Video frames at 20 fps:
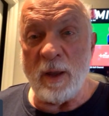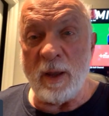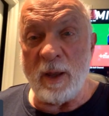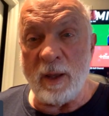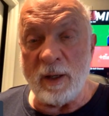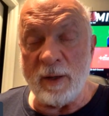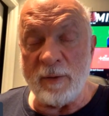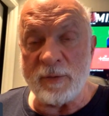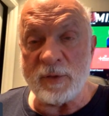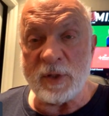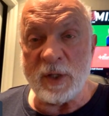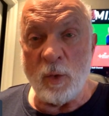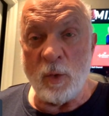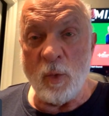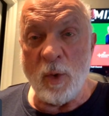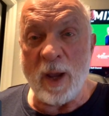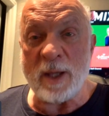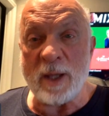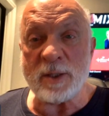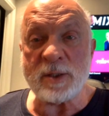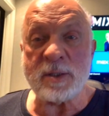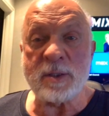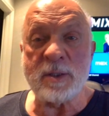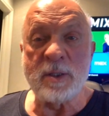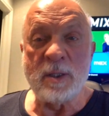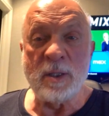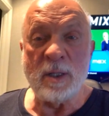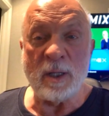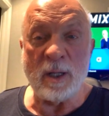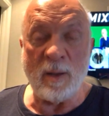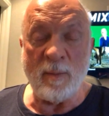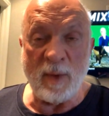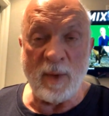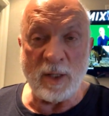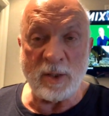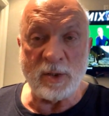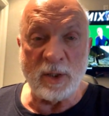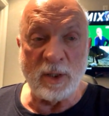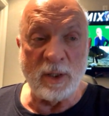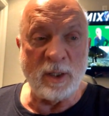NFC West, and I
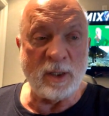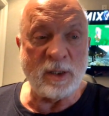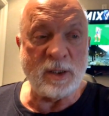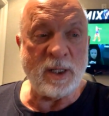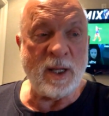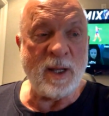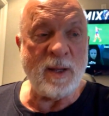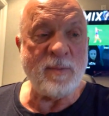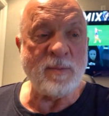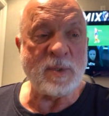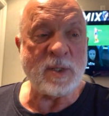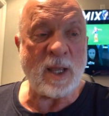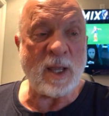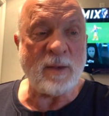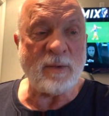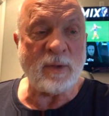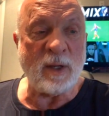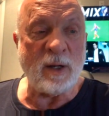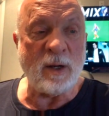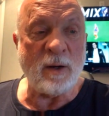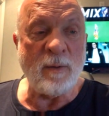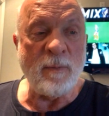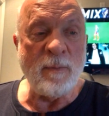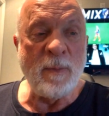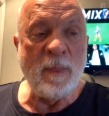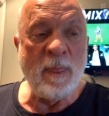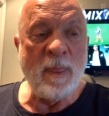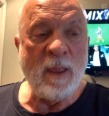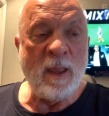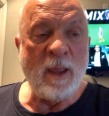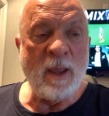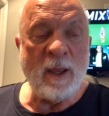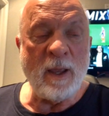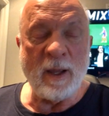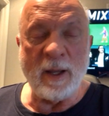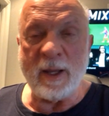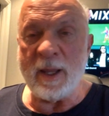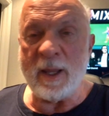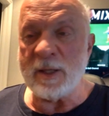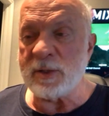mentioned the teams out there
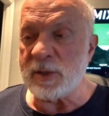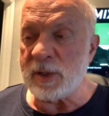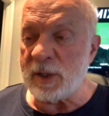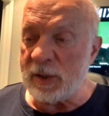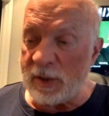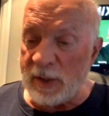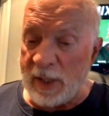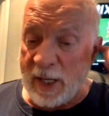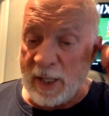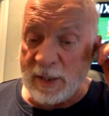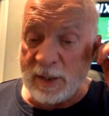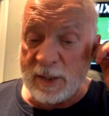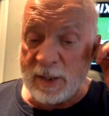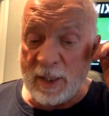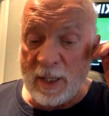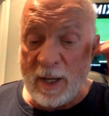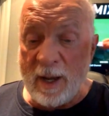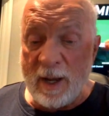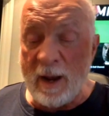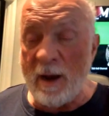against the Jets.